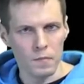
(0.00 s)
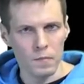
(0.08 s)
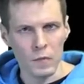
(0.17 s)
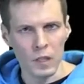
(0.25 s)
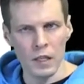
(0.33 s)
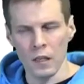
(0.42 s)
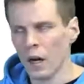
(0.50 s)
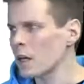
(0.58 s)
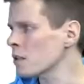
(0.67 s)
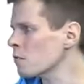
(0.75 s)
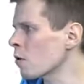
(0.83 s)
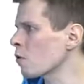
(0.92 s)
in
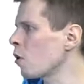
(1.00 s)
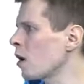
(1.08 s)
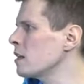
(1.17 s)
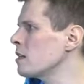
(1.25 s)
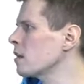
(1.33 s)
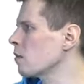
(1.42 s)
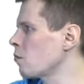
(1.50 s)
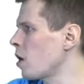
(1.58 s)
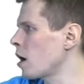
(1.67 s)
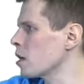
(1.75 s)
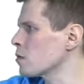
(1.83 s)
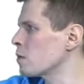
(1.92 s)
chi-square. One is that
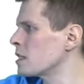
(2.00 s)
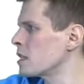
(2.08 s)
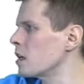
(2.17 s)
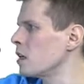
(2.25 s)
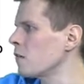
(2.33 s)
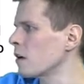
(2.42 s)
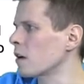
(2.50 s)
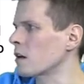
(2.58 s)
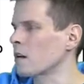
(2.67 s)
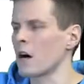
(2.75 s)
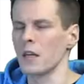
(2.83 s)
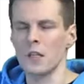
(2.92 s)
models with significant
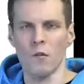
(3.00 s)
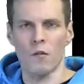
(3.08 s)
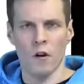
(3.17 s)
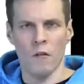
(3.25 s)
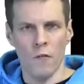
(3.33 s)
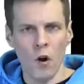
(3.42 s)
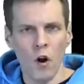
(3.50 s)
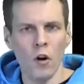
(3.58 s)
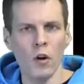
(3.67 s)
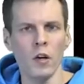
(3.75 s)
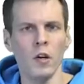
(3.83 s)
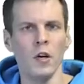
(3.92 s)
chi-square are
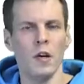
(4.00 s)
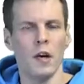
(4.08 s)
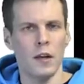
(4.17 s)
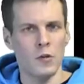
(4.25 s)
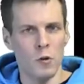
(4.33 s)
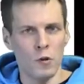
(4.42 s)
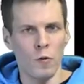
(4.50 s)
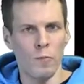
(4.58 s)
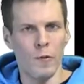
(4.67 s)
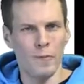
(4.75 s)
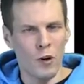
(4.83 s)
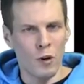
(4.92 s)
wrong and should
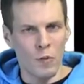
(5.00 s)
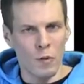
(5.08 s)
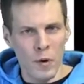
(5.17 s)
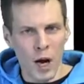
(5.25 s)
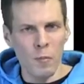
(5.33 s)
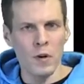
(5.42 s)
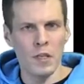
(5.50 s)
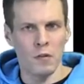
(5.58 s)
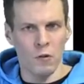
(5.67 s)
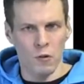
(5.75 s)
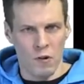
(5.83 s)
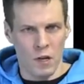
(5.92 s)
not be published
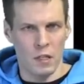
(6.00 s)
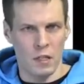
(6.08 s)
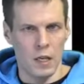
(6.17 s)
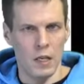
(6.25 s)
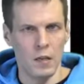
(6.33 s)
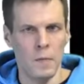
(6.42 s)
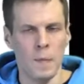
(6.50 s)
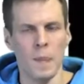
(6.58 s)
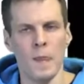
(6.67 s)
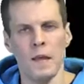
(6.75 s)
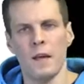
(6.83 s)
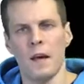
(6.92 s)
or trusted.
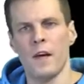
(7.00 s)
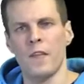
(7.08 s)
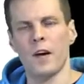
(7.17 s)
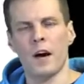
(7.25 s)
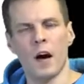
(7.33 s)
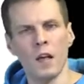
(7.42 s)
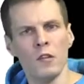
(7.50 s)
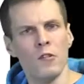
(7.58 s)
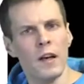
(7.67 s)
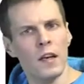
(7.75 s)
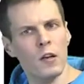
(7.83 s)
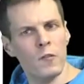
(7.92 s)
And the other
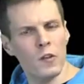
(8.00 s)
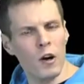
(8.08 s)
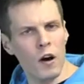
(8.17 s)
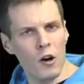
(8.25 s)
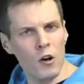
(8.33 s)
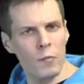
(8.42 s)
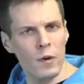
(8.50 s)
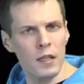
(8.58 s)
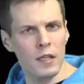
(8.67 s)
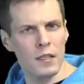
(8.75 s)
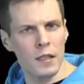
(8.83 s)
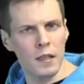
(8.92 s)
end of the argument
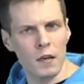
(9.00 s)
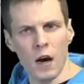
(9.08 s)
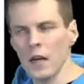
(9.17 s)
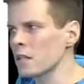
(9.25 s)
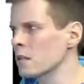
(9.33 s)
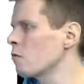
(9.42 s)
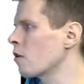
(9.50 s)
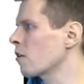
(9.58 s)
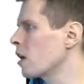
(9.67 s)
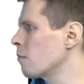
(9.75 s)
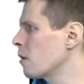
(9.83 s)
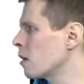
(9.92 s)
is that chi-square
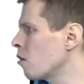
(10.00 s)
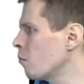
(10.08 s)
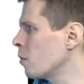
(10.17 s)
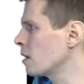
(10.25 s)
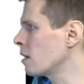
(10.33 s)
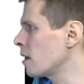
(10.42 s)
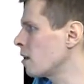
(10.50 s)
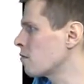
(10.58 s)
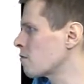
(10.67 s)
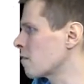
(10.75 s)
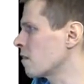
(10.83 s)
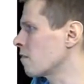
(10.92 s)
can be completely
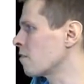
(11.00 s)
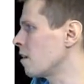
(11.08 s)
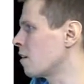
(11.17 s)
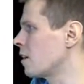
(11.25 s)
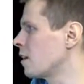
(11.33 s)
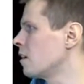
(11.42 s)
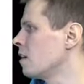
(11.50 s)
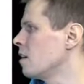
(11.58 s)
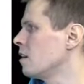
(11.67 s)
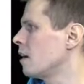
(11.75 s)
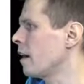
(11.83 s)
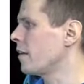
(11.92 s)
disregarded
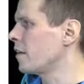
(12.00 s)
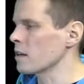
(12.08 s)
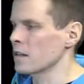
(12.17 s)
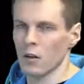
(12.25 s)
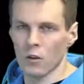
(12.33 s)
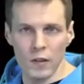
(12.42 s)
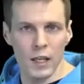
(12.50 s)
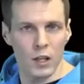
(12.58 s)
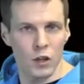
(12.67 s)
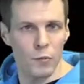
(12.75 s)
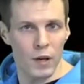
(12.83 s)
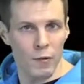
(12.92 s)
and does not need
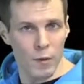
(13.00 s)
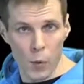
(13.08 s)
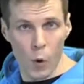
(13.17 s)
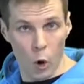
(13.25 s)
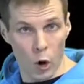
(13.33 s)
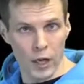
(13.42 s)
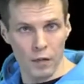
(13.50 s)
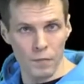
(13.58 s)
to be reported.